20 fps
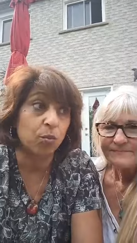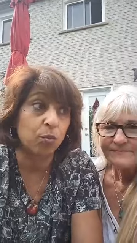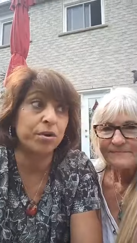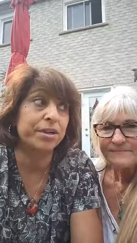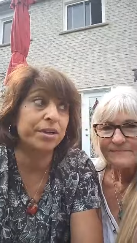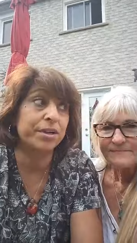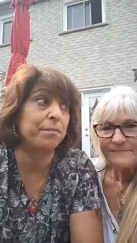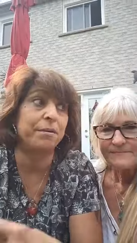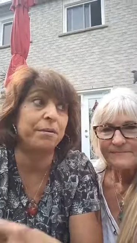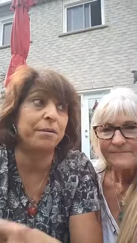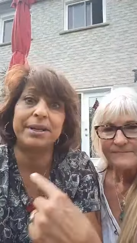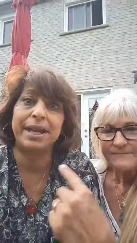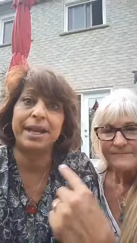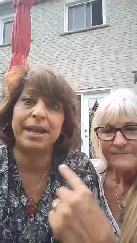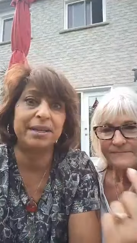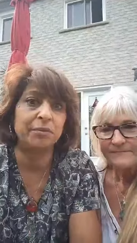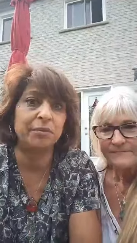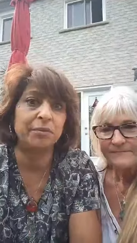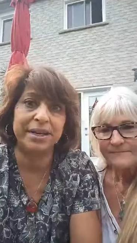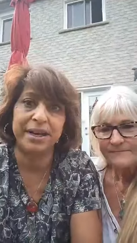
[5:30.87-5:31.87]
Speaker 1: worry about
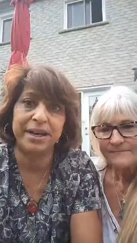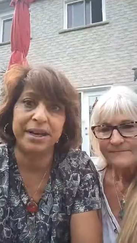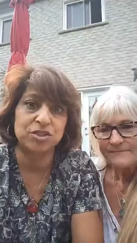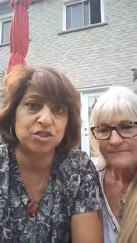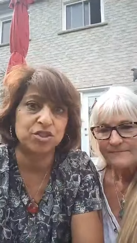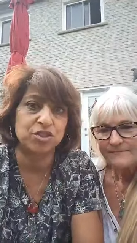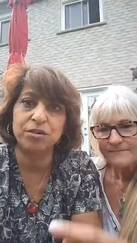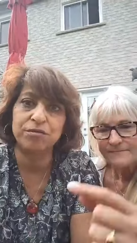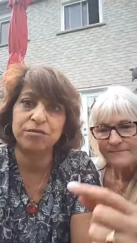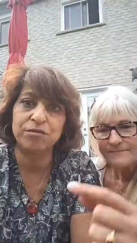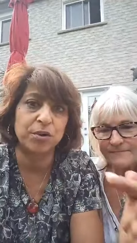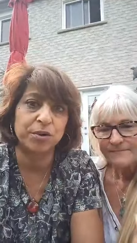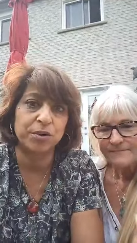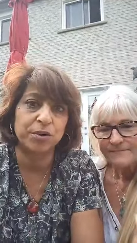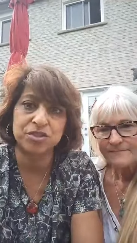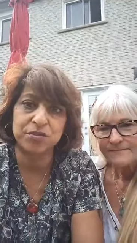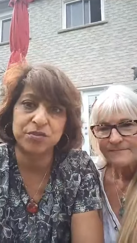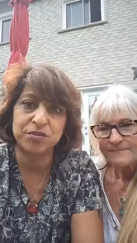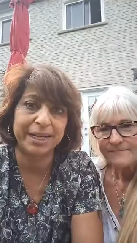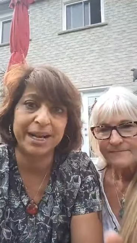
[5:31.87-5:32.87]
anyone else. Your
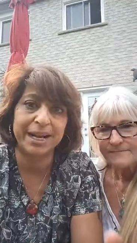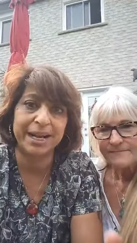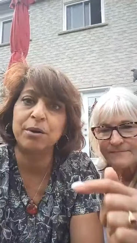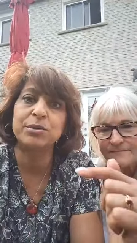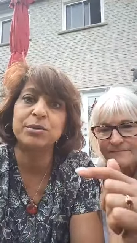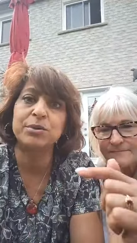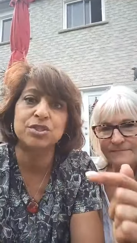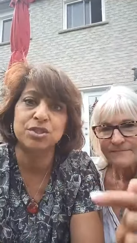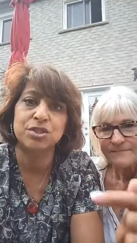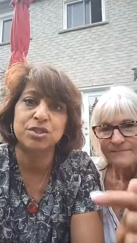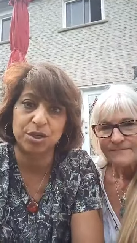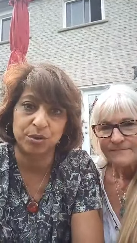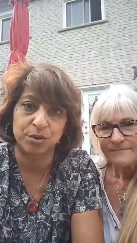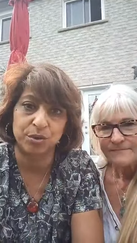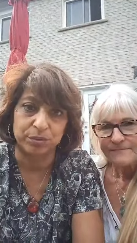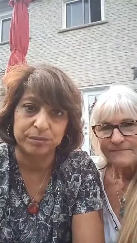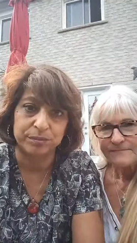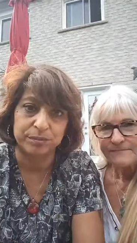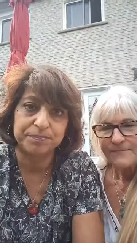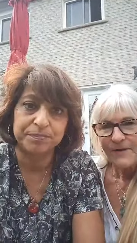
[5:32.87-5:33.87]
focus right now is
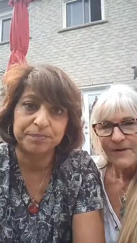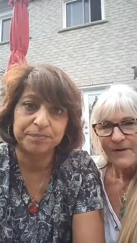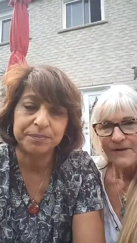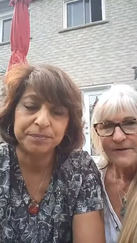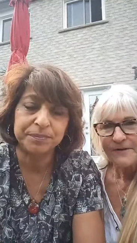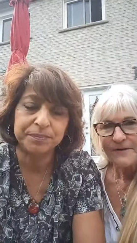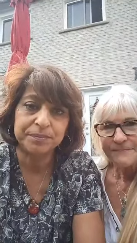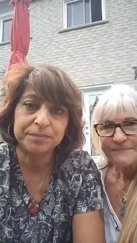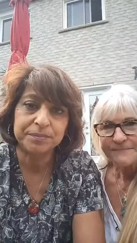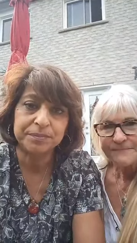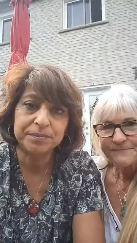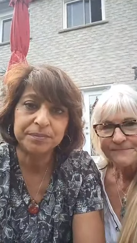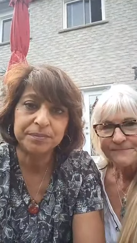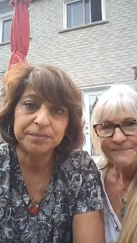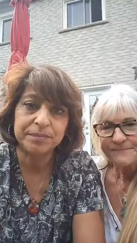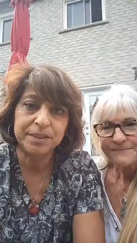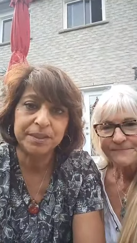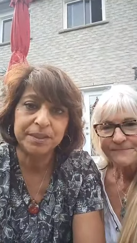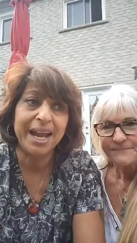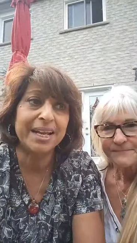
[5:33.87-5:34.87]
you. Yeah.
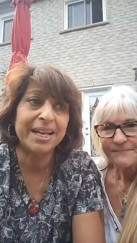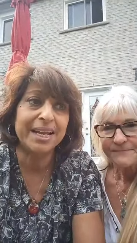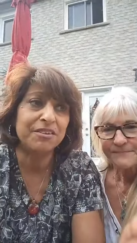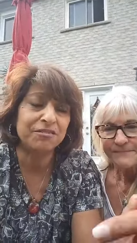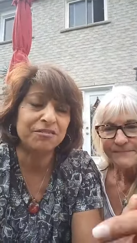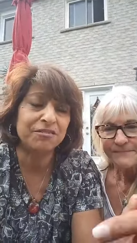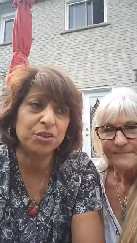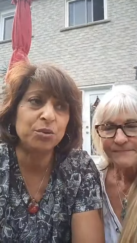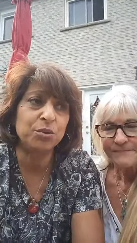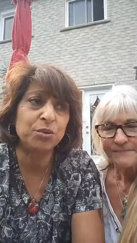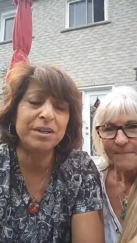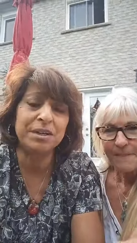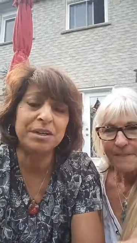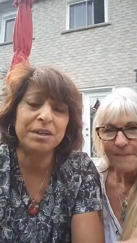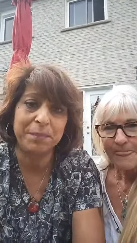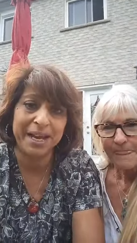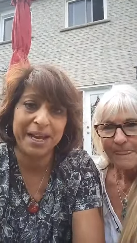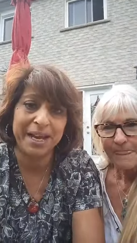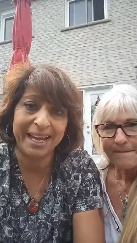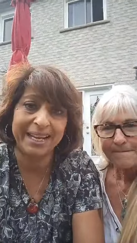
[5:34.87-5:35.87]
And if you're in
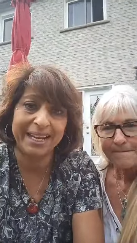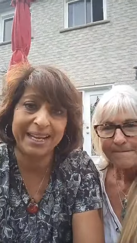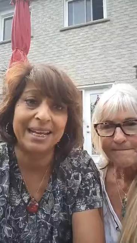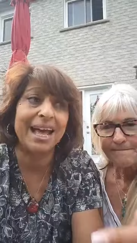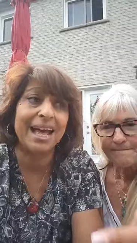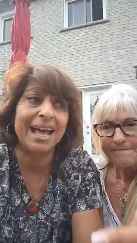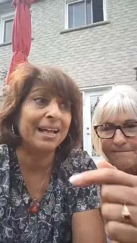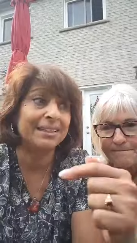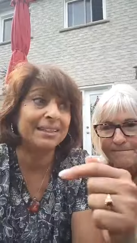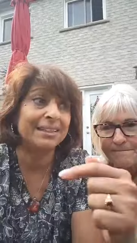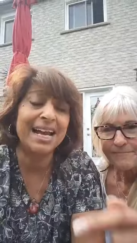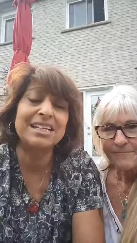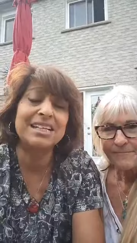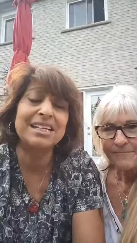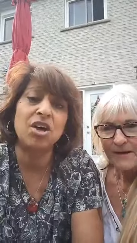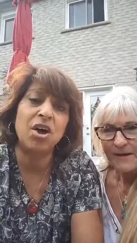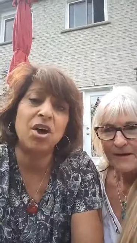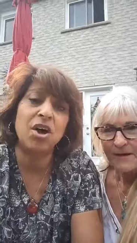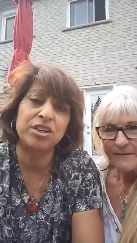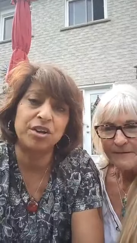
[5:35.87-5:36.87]
pain,
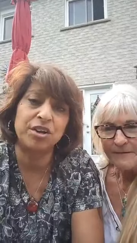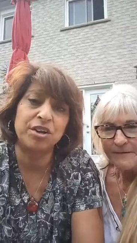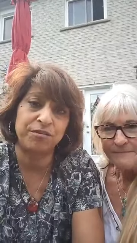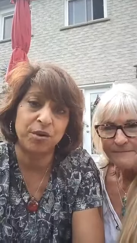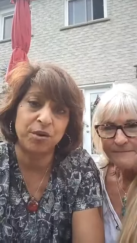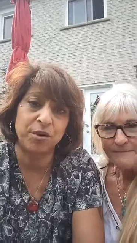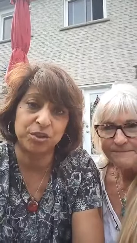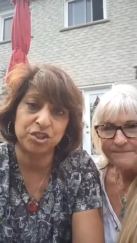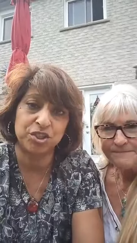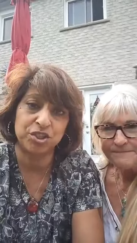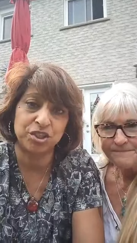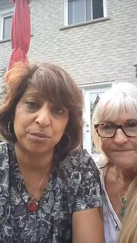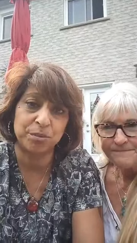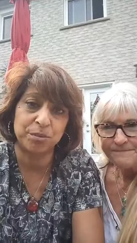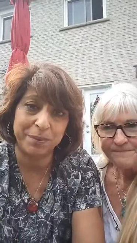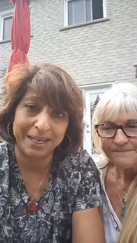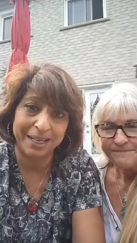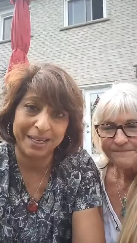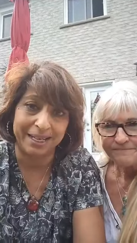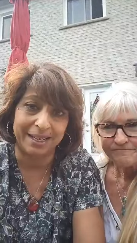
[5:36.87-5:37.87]
that's all your focus
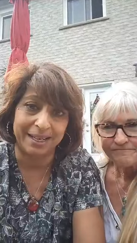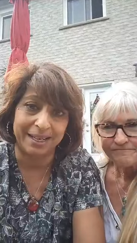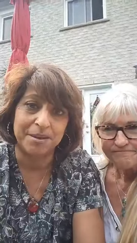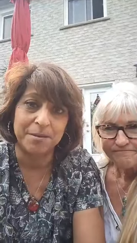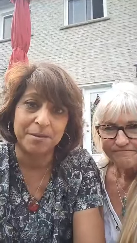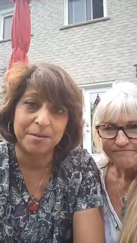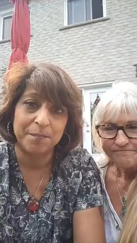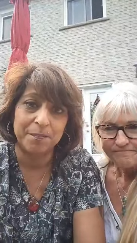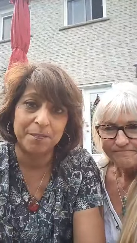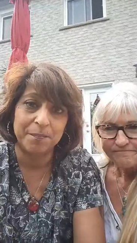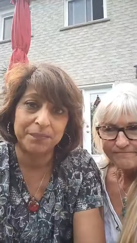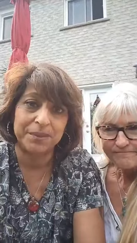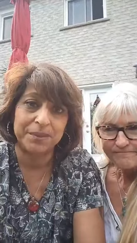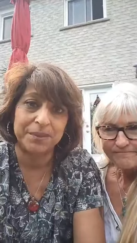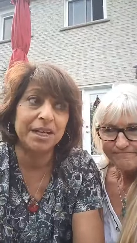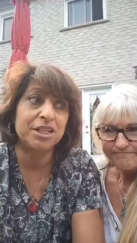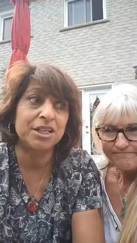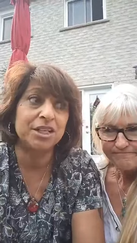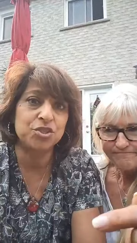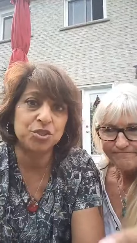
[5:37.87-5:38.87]
should be,
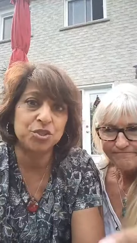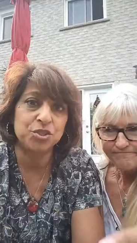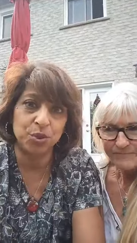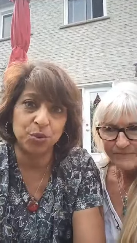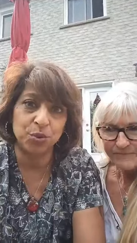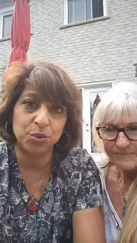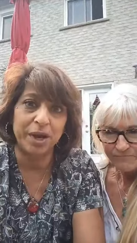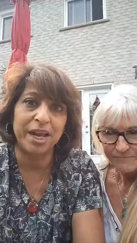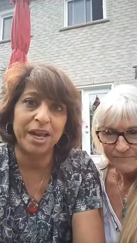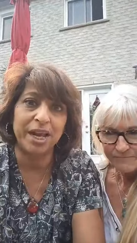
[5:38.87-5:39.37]
is you